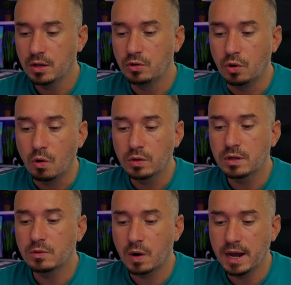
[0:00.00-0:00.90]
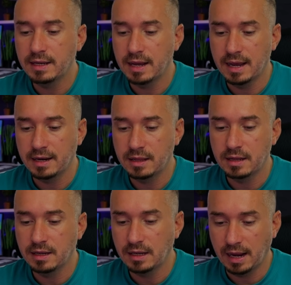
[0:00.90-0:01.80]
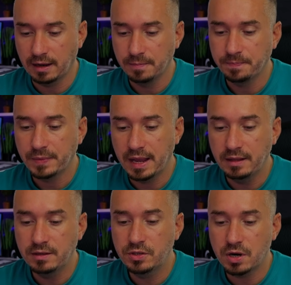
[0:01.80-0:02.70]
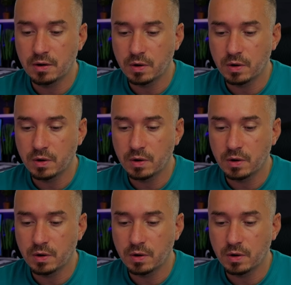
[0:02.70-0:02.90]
Don't write anything yet. And the genre